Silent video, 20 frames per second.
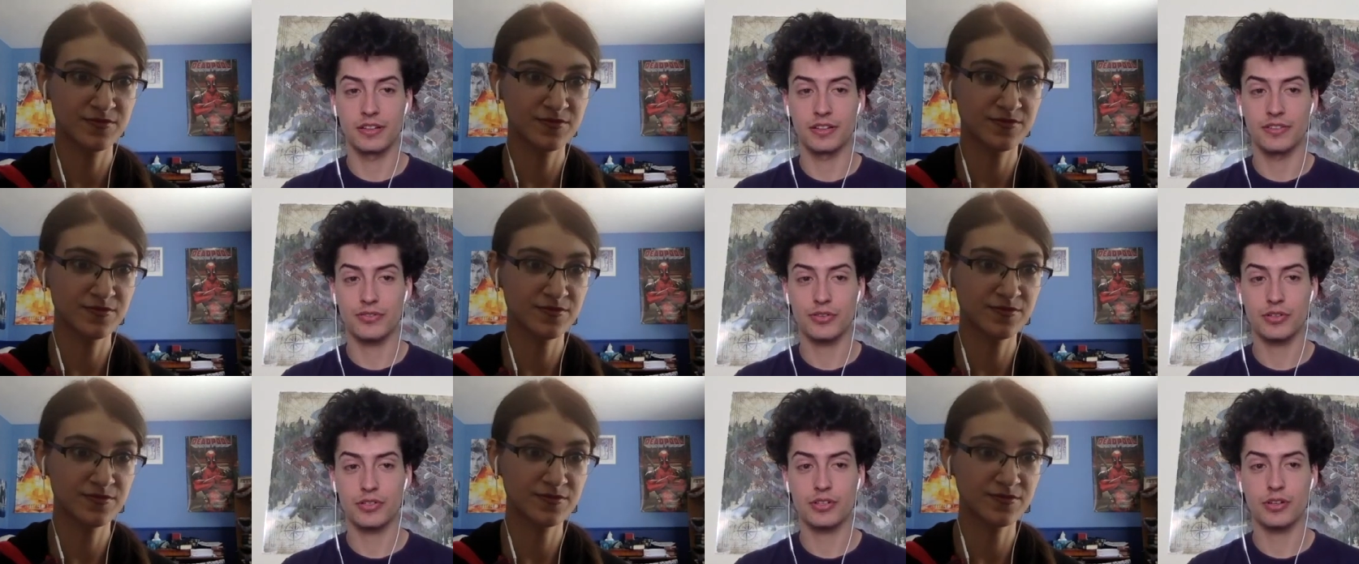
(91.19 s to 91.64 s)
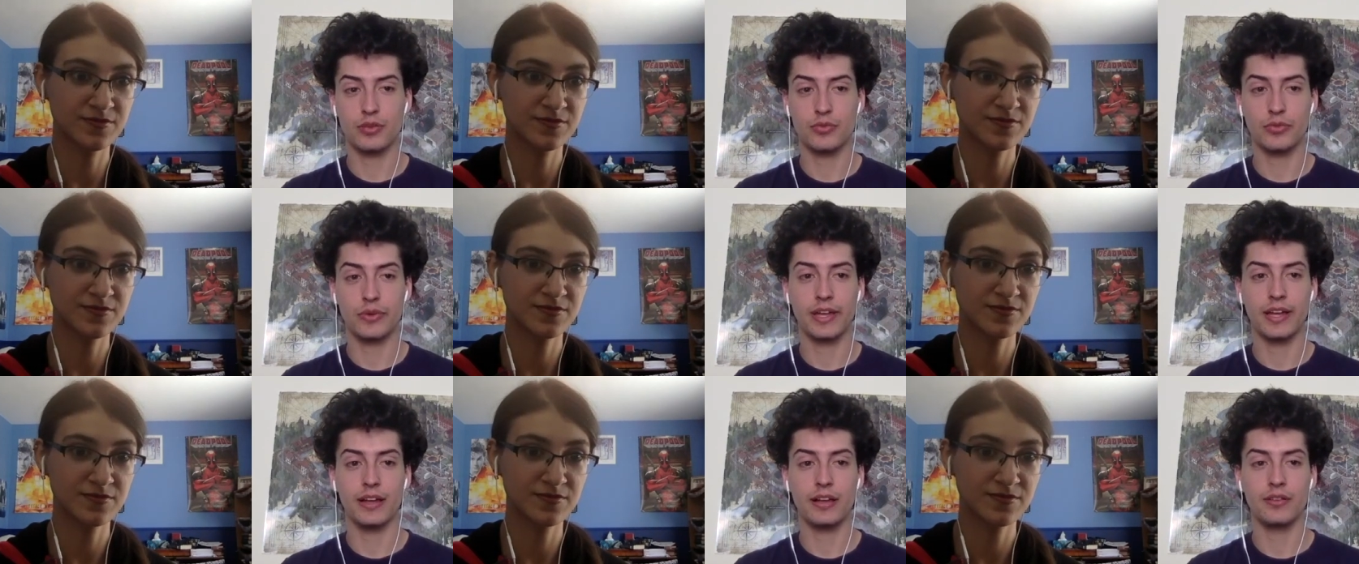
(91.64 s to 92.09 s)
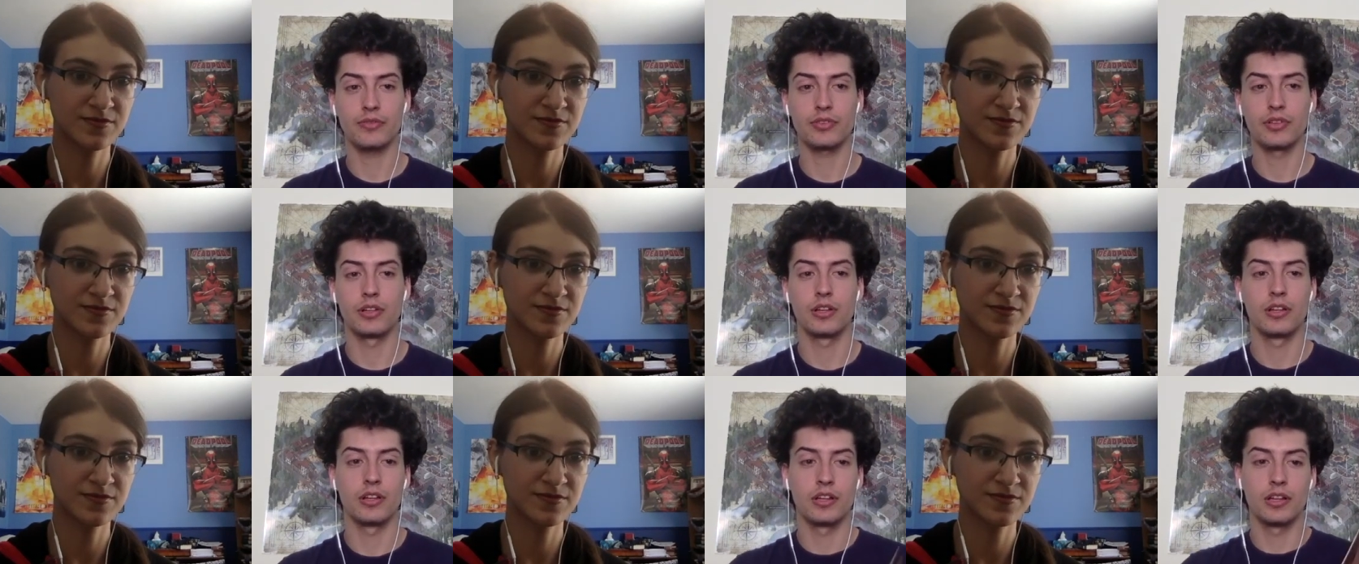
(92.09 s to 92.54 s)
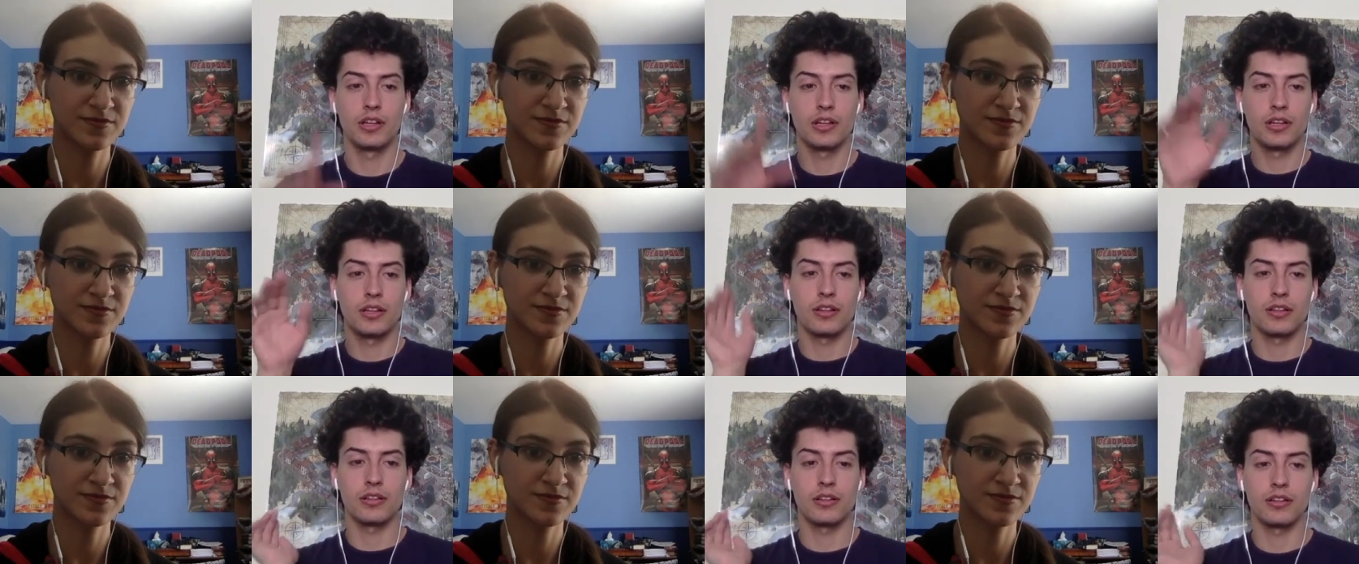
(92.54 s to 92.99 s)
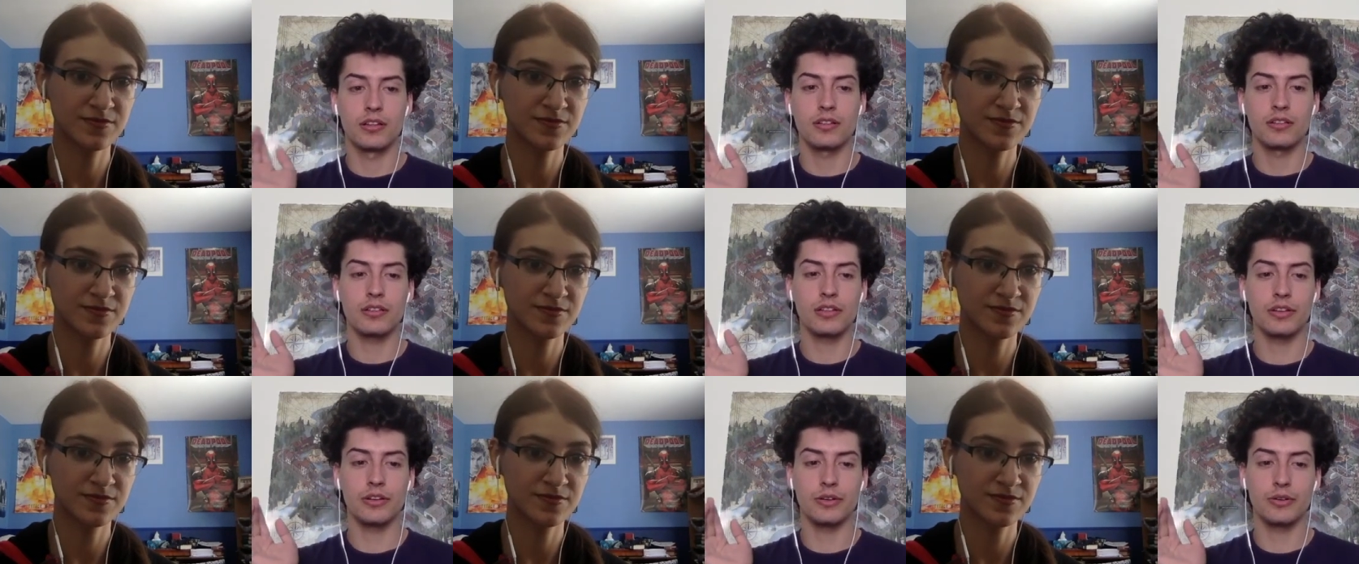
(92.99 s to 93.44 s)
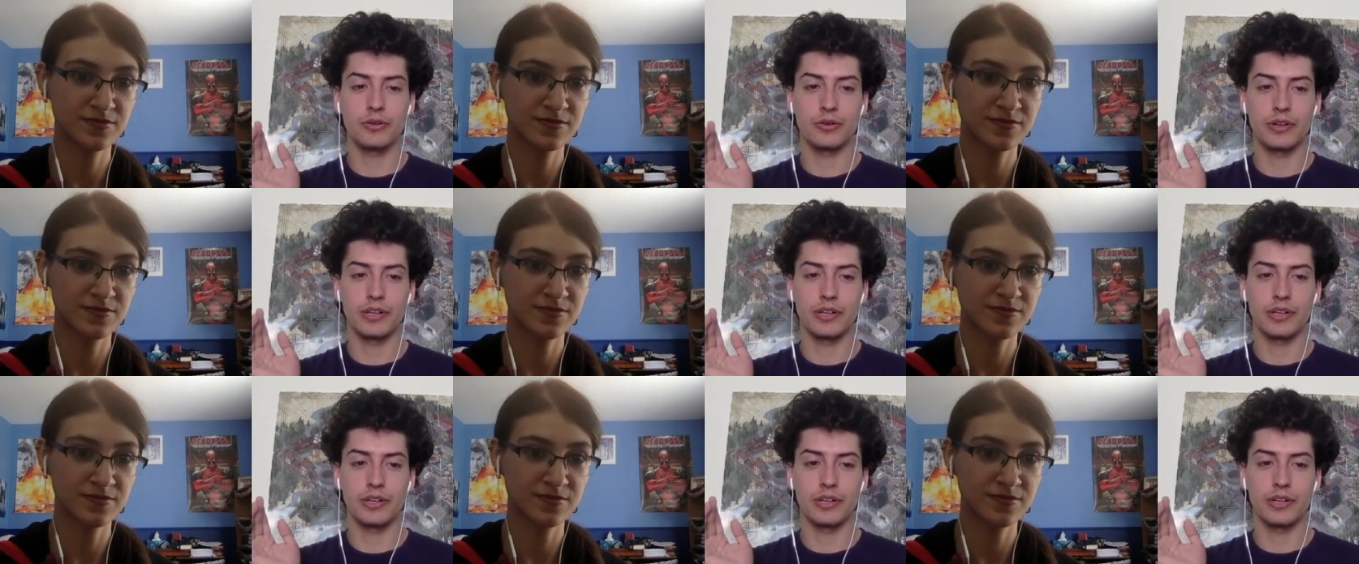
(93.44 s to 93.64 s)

Speaker 1: First off, we have Lou.